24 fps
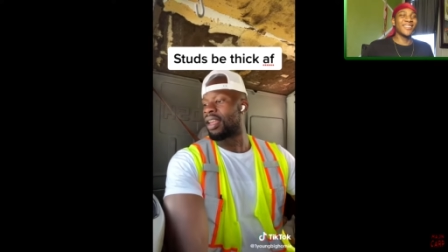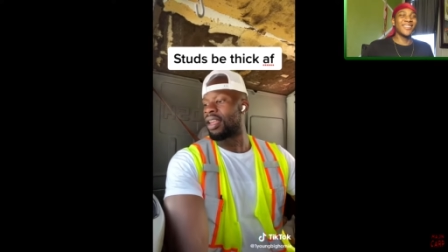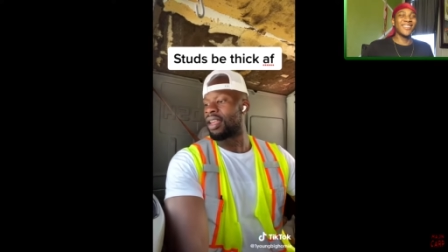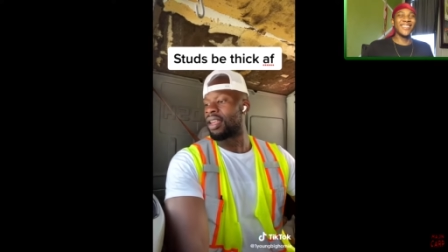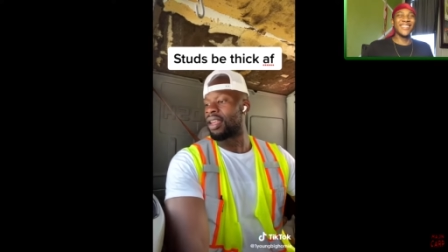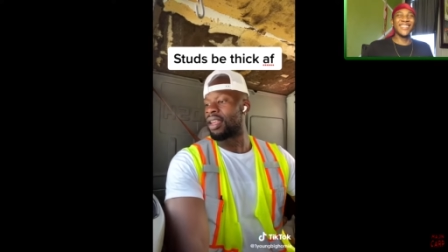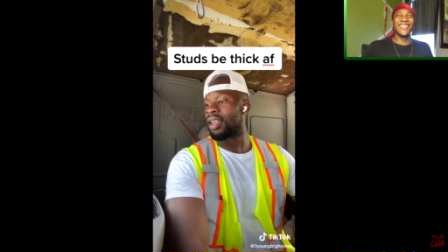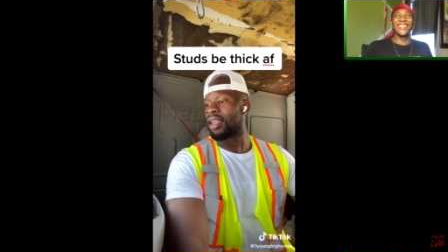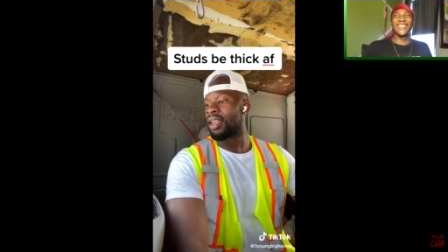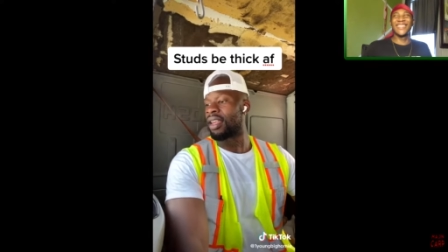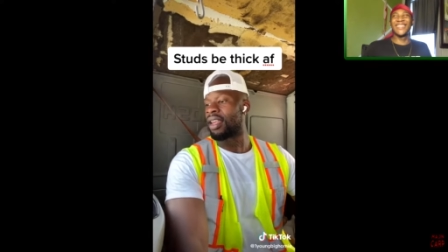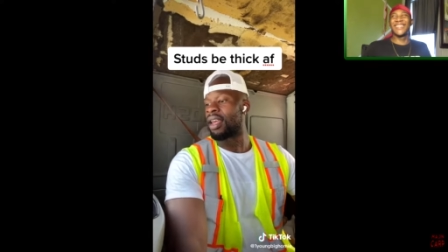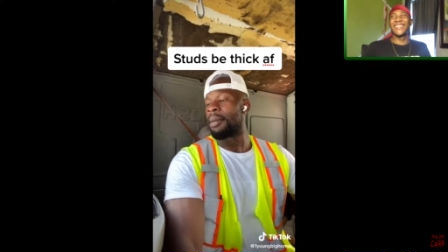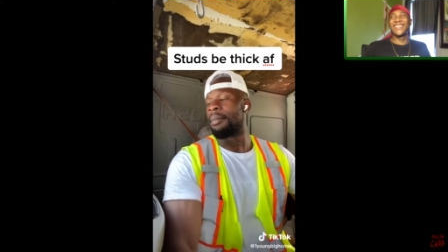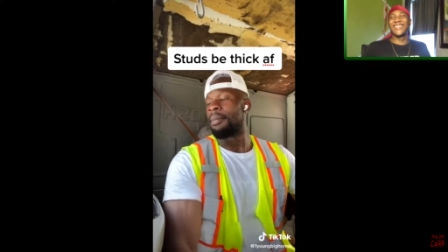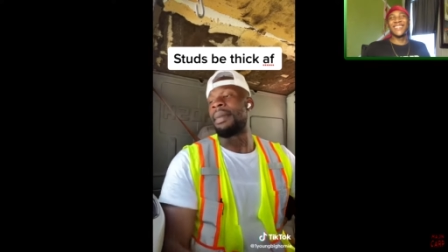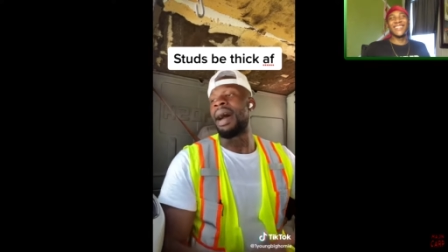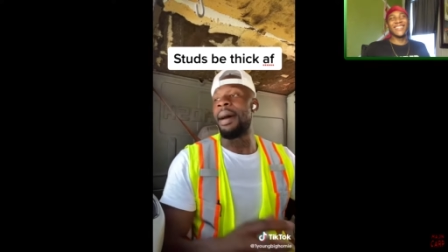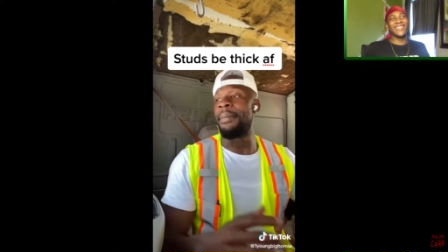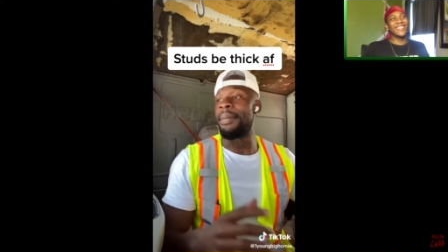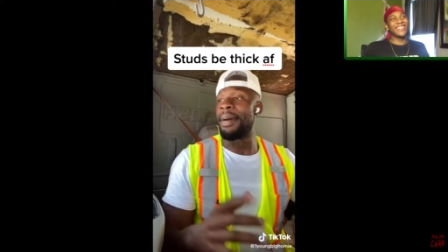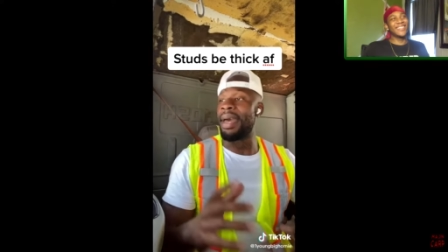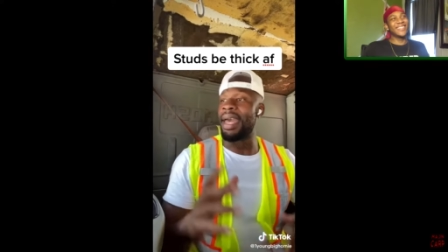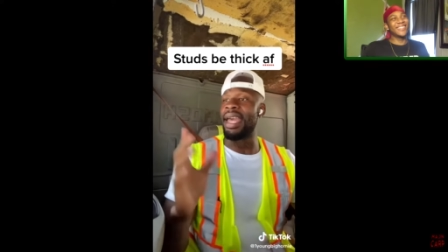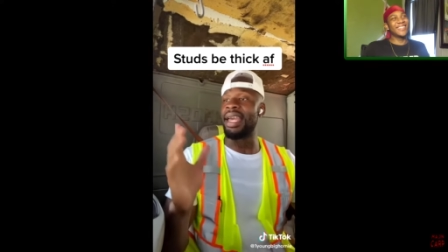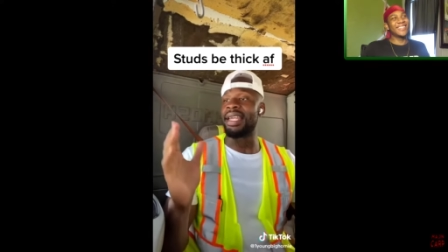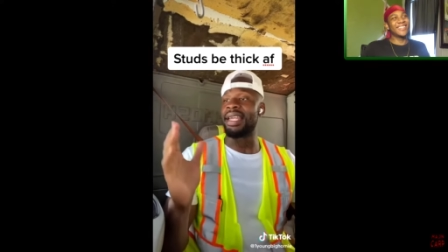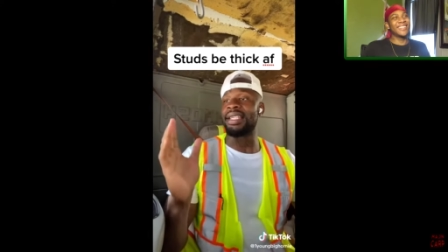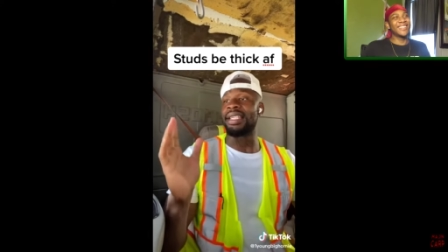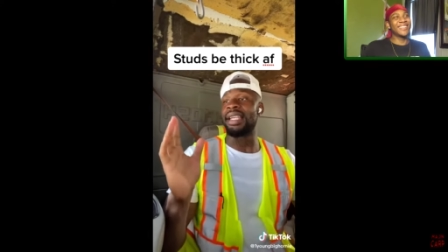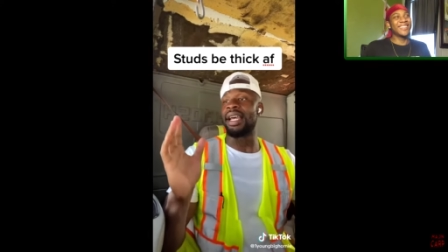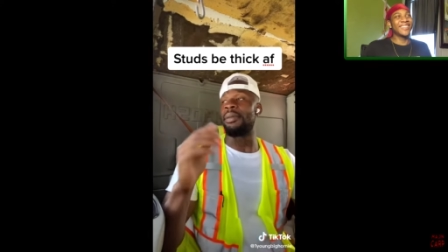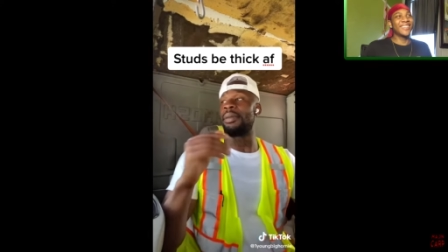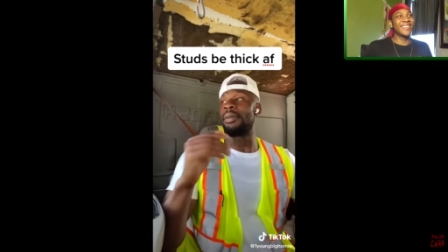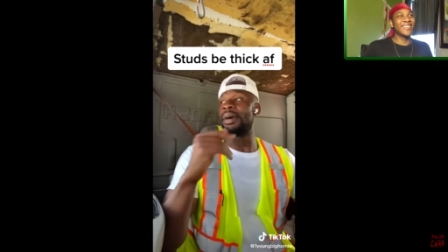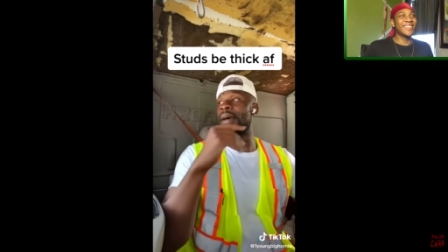Bro, go on with my bad,
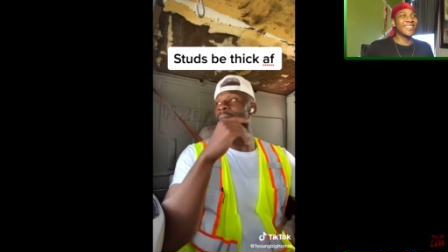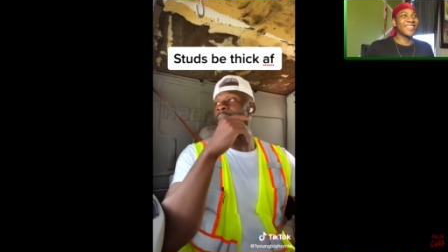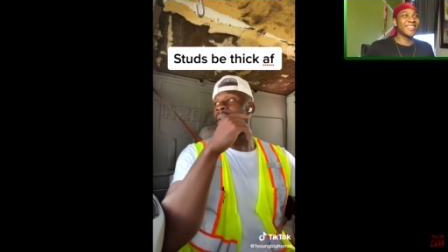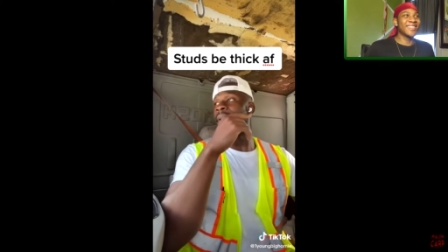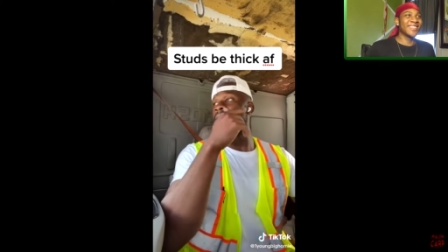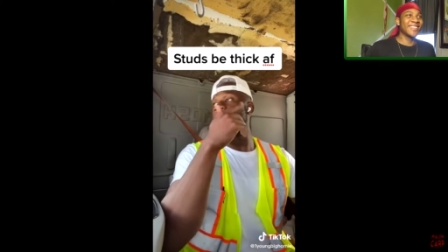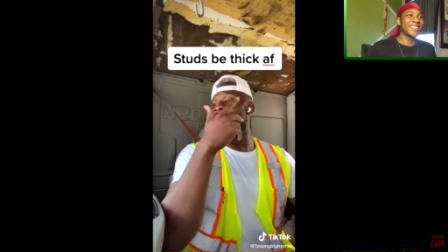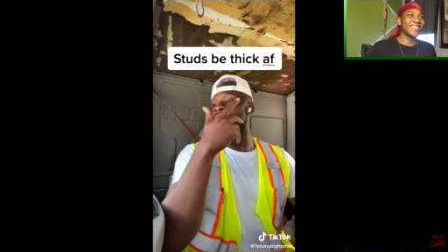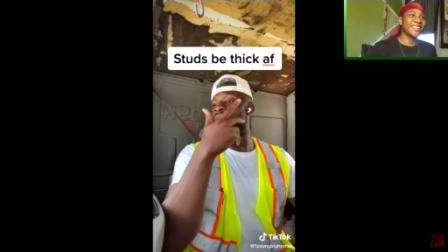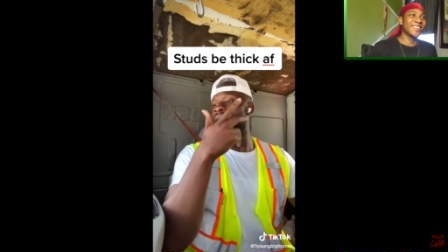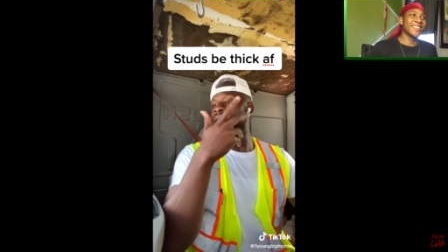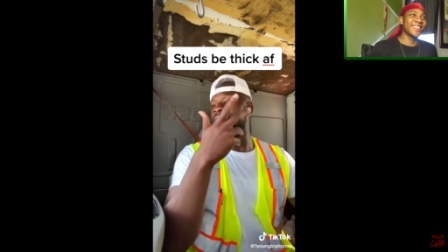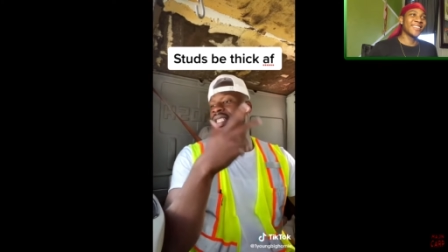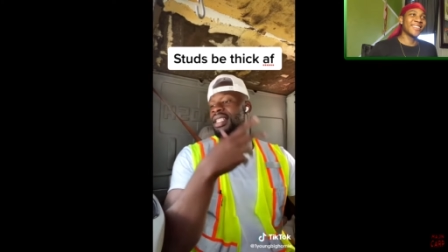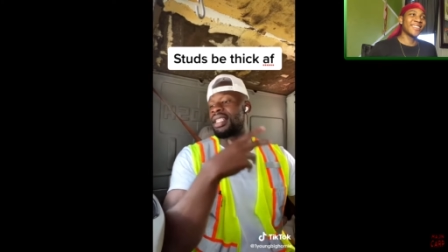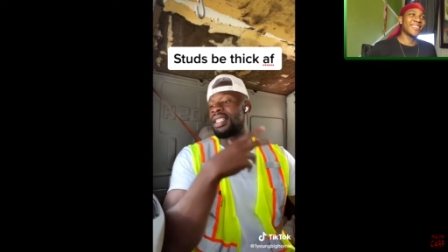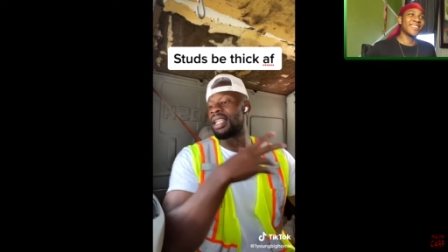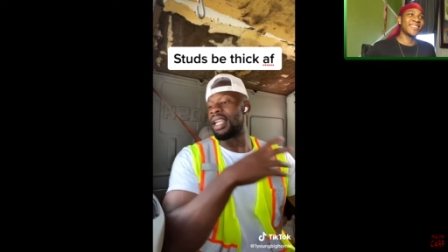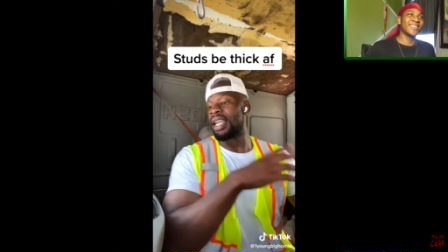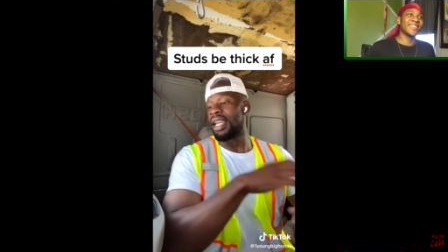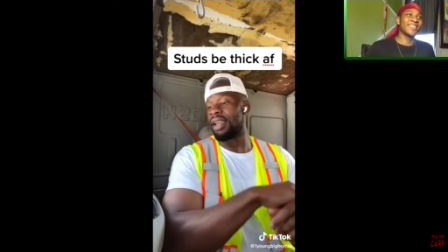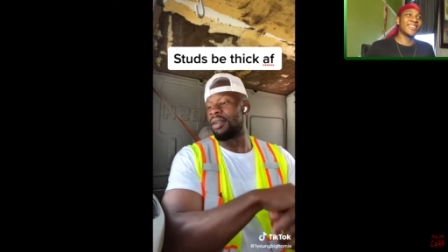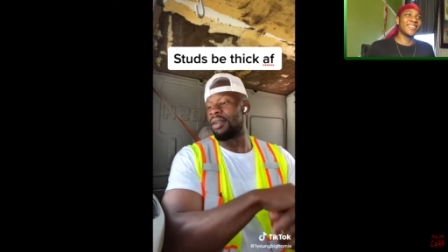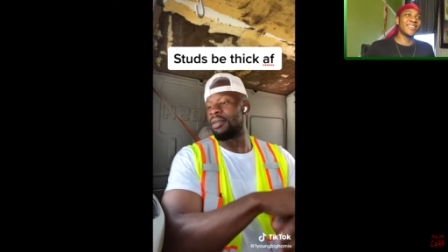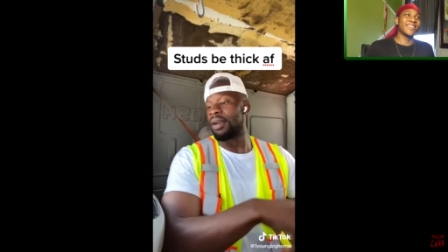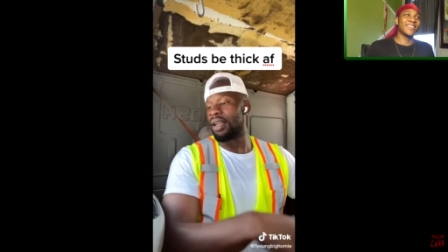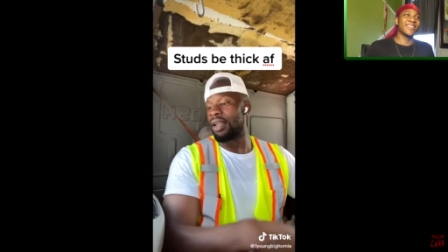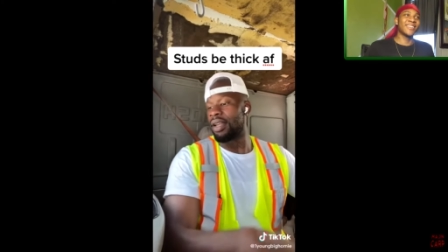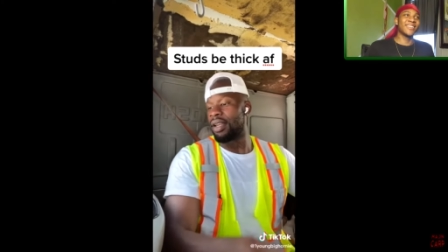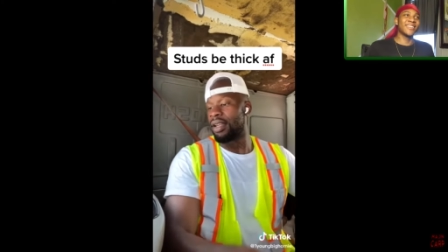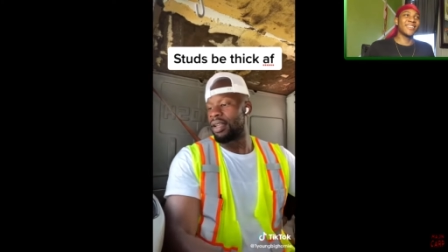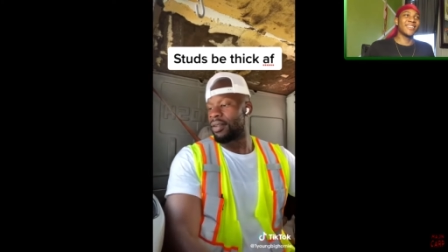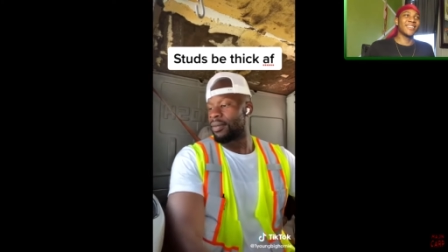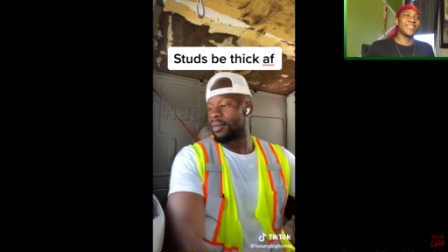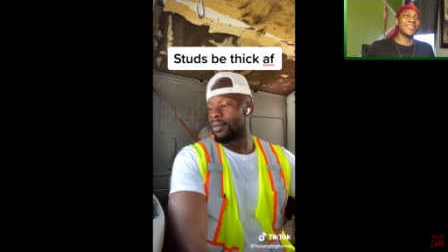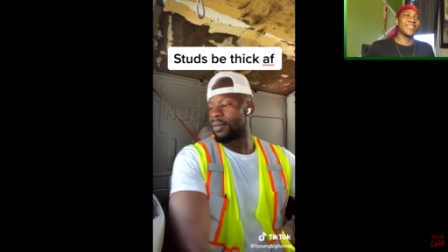son. My bad. I'm just saying,
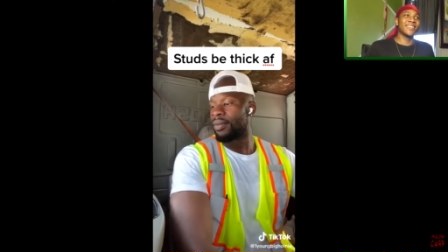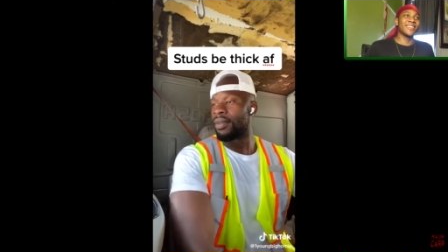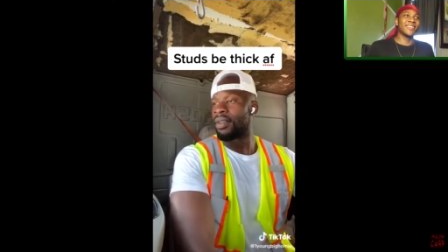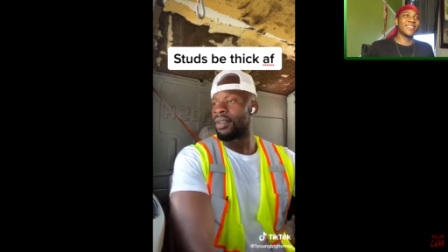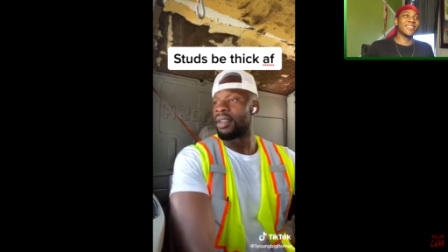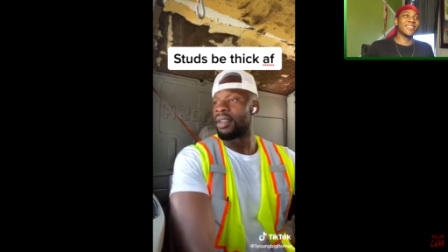like, bro.